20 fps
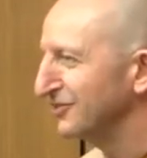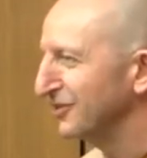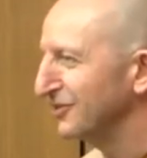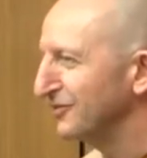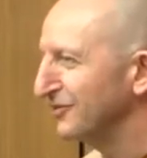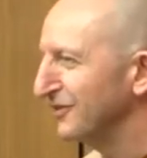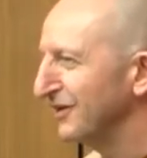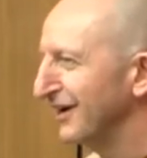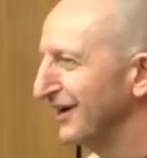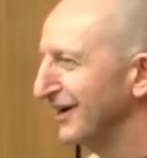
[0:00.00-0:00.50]

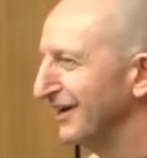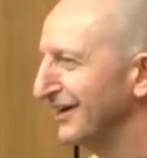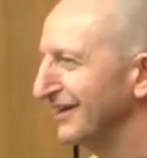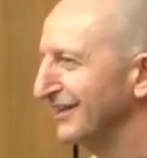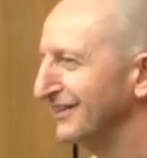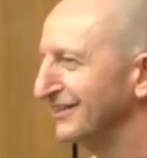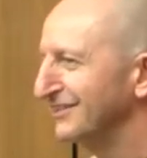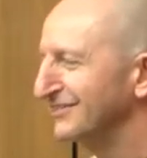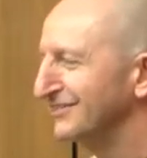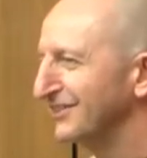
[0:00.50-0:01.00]
So, uh,
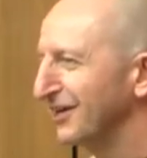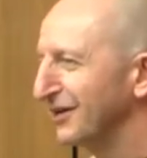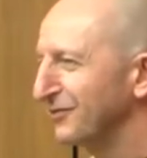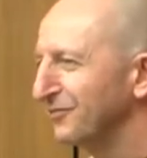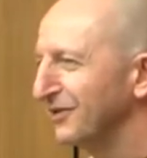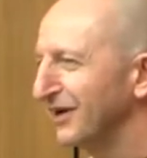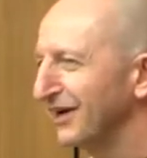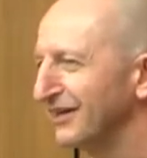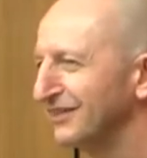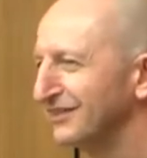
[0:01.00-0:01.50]
in the
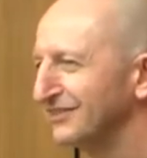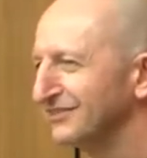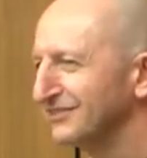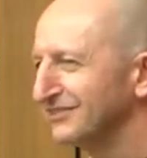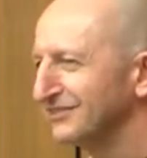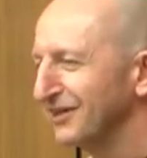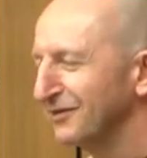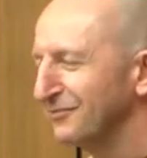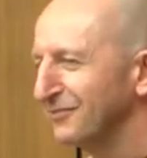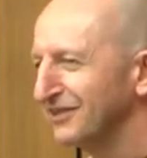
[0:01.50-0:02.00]
same way,
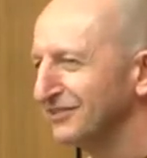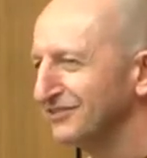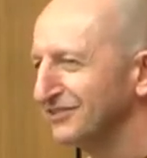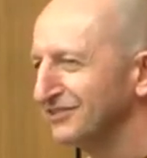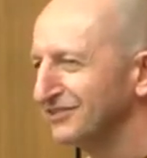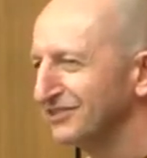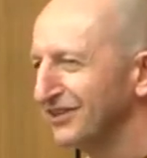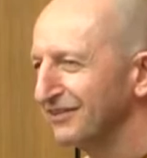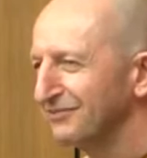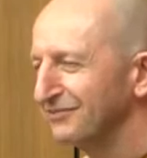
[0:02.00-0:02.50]
this is a
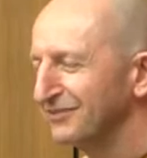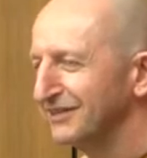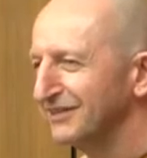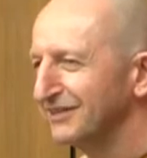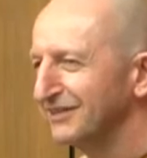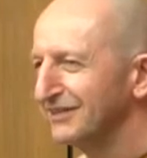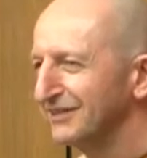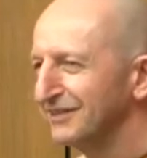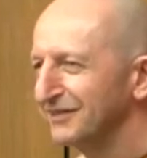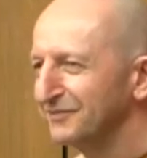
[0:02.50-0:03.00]
message I've
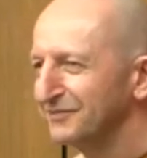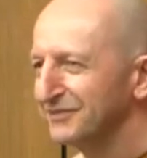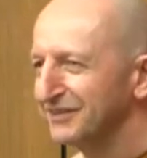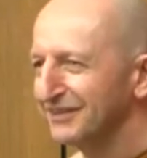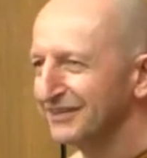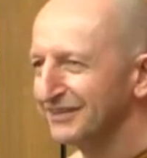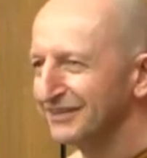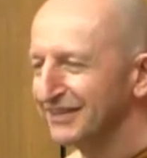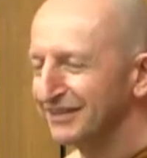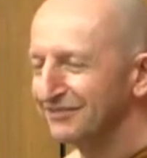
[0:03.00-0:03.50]
been, uh,
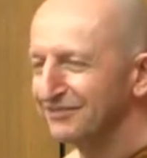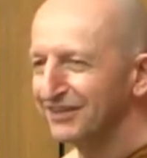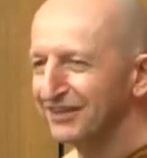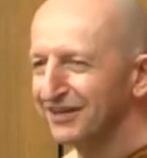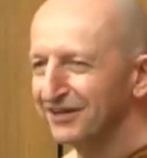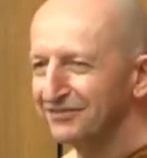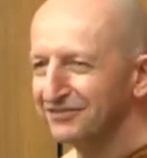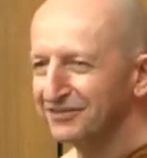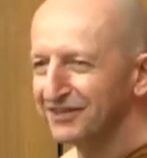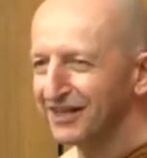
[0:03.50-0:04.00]
been
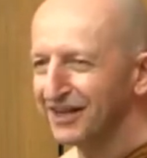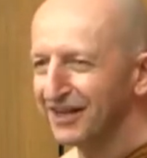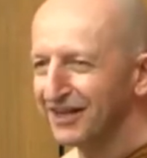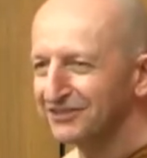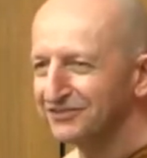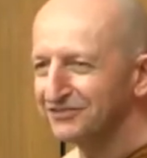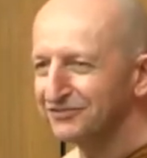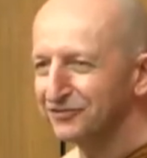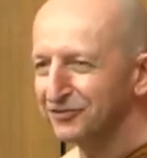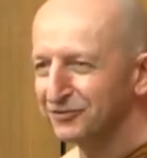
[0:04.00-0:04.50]
giving over the
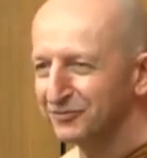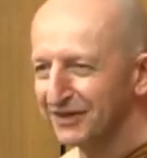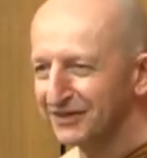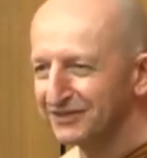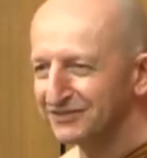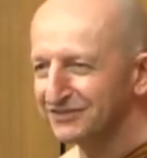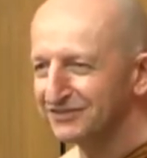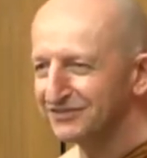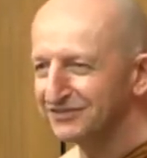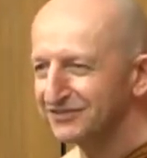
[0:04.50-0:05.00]
last few
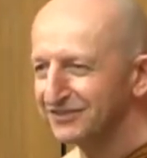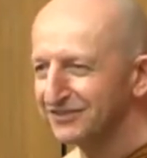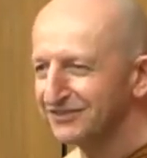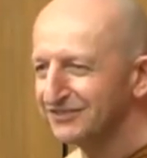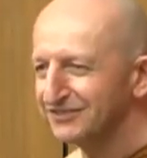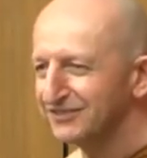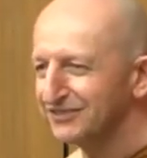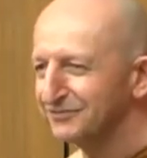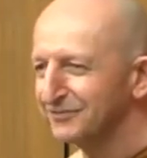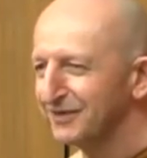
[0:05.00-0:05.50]
months
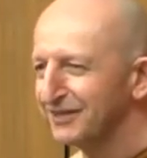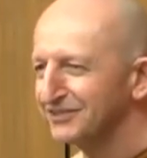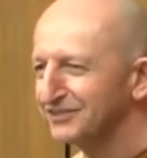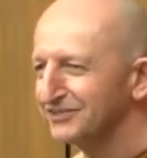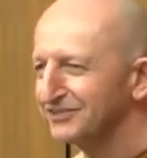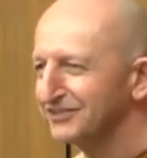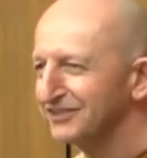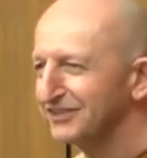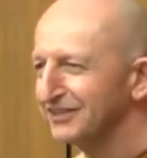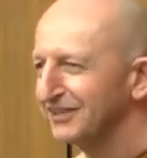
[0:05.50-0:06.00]
since His
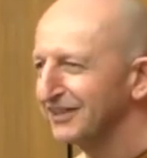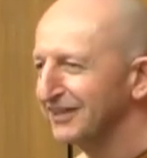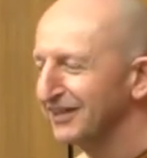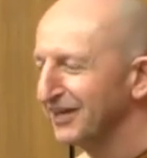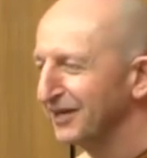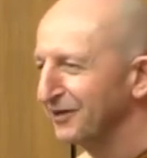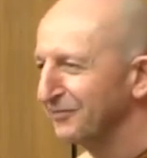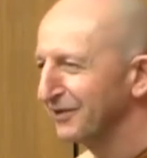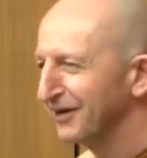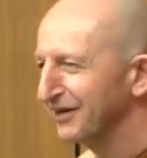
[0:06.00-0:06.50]
Majesty
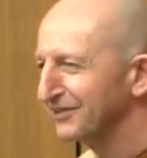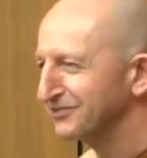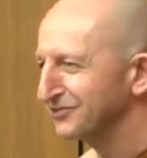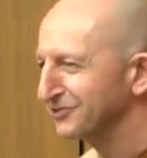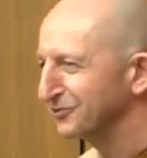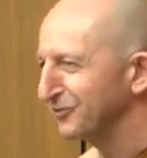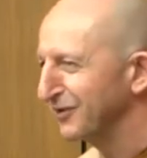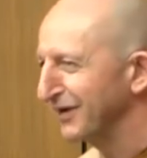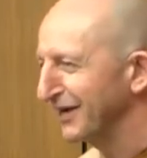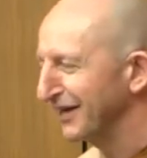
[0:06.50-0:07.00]

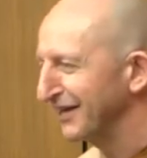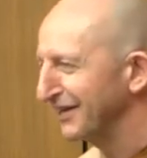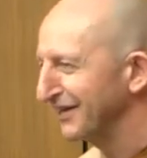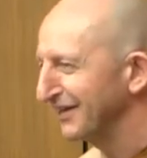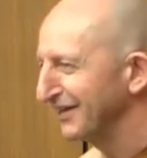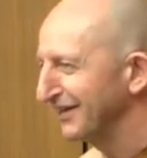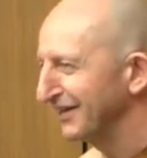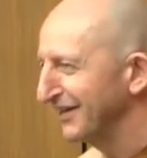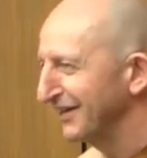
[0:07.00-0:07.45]
passed away.